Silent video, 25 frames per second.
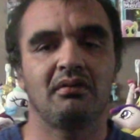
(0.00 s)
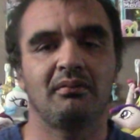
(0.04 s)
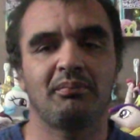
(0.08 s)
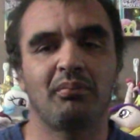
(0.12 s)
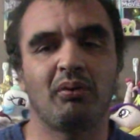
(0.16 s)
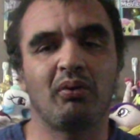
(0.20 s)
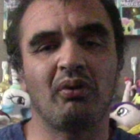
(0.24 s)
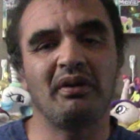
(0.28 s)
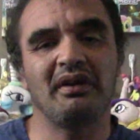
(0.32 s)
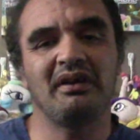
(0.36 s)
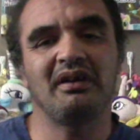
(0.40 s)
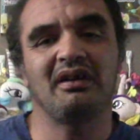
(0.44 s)

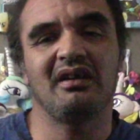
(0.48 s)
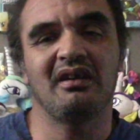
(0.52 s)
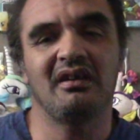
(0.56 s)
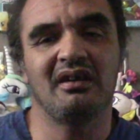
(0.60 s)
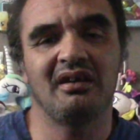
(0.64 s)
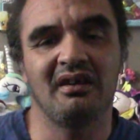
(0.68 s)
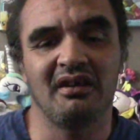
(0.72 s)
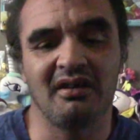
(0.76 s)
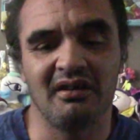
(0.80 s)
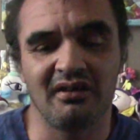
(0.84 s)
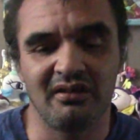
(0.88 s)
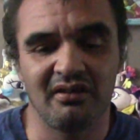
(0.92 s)
Point
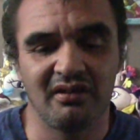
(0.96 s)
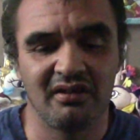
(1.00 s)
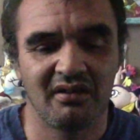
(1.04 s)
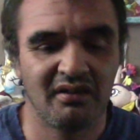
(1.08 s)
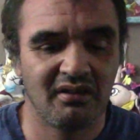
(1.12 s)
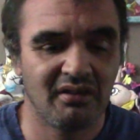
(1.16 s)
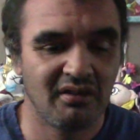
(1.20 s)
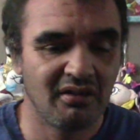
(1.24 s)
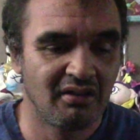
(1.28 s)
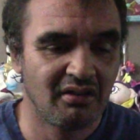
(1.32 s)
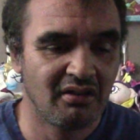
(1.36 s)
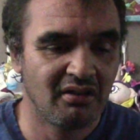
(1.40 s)
is,
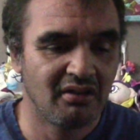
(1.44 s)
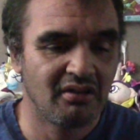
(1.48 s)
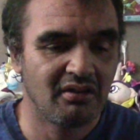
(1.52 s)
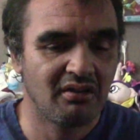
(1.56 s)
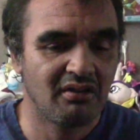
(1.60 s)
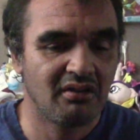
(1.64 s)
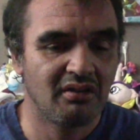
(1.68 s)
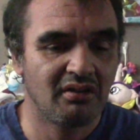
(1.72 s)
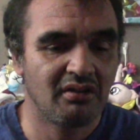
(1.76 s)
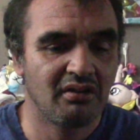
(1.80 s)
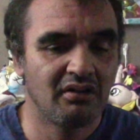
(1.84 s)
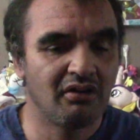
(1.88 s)

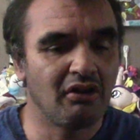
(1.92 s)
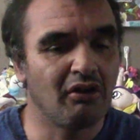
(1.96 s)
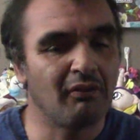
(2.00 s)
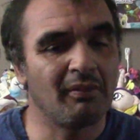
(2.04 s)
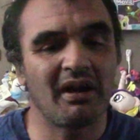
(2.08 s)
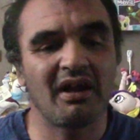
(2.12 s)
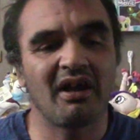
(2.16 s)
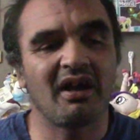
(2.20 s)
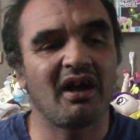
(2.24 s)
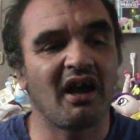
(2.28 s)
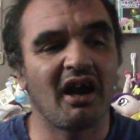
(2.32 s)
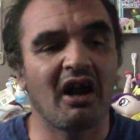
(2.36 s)
no
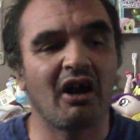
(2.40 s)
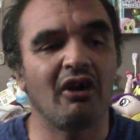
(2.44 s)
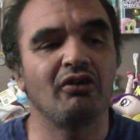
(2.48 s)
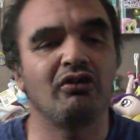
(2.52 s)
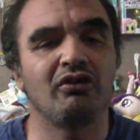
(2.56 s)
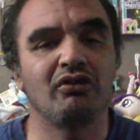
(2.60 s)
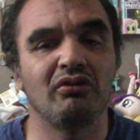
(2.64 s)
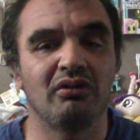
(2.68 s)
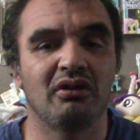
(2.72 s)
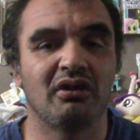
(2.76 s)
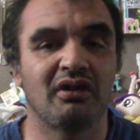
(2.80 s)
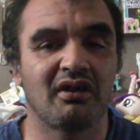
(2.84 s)
matter how
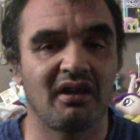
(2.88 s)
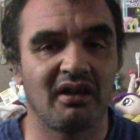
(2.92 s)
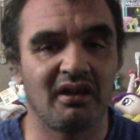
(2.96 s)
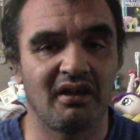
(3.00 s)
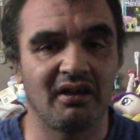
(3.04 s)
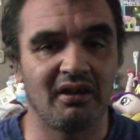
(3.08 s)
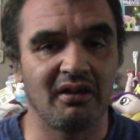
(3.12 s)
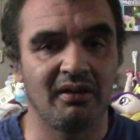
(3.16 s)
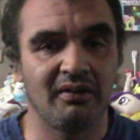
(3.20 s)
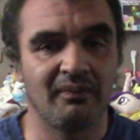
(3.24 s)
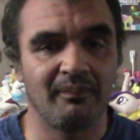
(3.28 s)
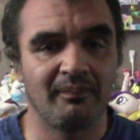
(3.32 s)
you look at
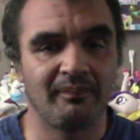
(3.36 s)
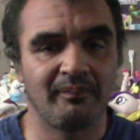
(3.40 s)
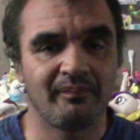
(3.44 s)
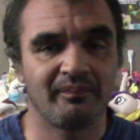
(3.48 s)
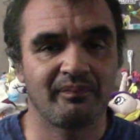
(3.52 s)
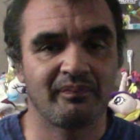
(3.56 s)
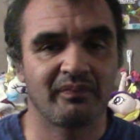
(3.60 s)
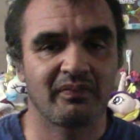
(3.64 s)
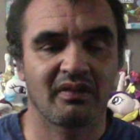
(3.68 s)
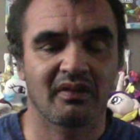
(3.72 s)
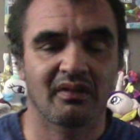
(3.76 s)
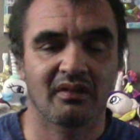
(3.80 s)
it,
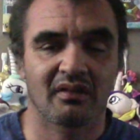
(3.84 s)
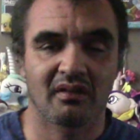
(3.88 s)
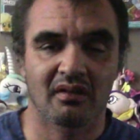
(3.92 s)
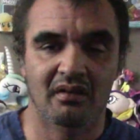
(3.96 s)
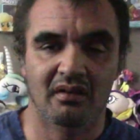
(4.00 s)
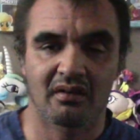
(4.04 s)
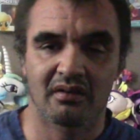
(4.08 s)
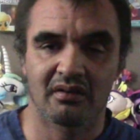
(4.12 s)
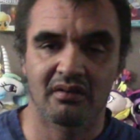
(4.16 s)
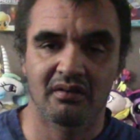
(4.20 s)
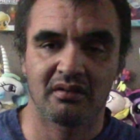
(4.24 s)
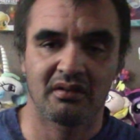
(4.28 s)

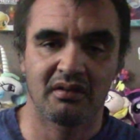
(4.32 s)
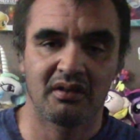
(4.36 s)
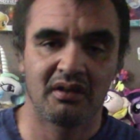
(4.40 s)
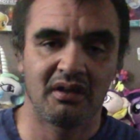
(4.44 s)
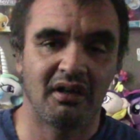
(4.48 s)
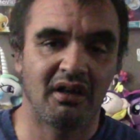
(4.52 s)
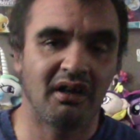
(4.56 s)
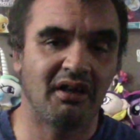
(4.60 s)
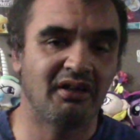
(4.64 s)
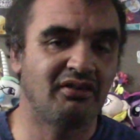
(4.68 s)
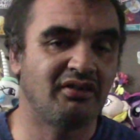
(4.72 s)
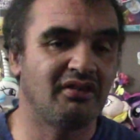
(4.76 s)

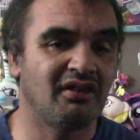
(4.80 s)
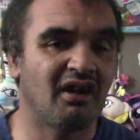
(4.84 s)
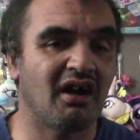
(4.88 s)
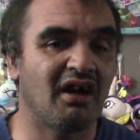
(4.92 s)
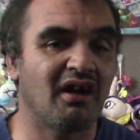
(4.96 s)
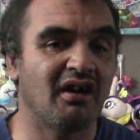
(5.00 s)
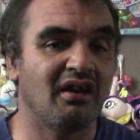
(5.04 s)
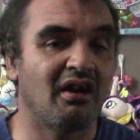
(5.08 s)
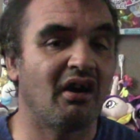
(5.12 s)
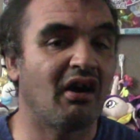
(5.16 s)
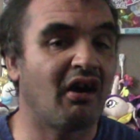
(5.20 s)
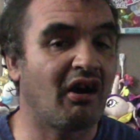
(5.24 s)
it's
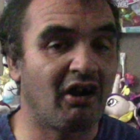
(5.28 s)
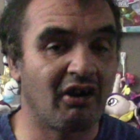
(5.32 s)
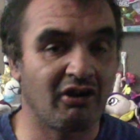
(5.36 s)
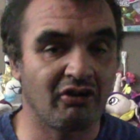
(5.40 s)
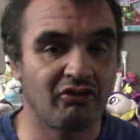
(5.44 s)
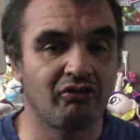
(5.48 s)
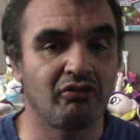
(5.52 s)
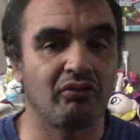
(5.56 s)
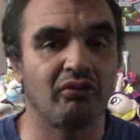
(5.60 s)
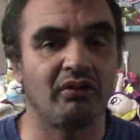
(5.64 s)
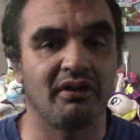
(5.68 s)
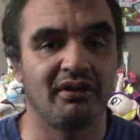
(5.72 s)
not our
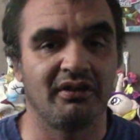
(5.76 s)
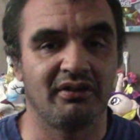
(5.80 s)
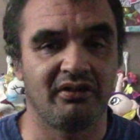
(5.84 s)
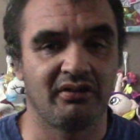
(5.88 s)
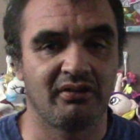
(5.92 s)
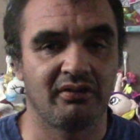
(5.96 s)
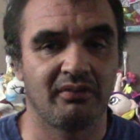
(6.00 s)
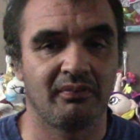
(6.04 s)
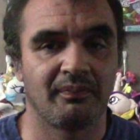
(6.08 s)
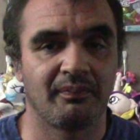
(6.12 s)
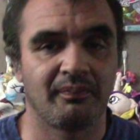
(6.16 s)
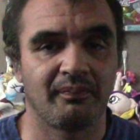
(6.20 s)

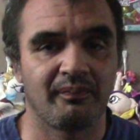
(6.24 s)
choice.